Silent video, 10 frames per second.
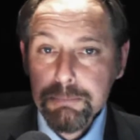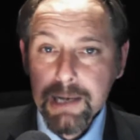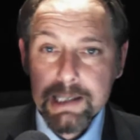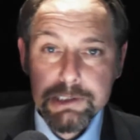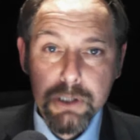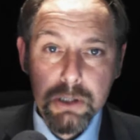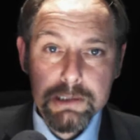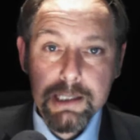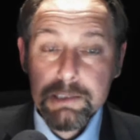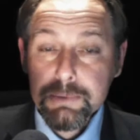on package
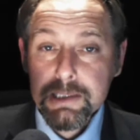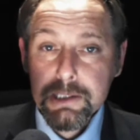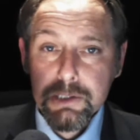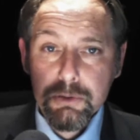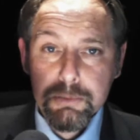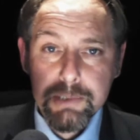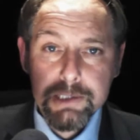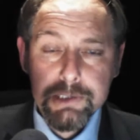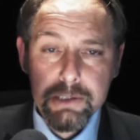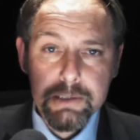holidays within the
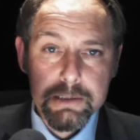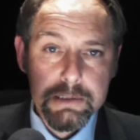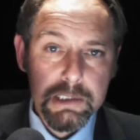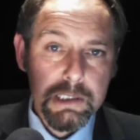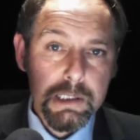European Union.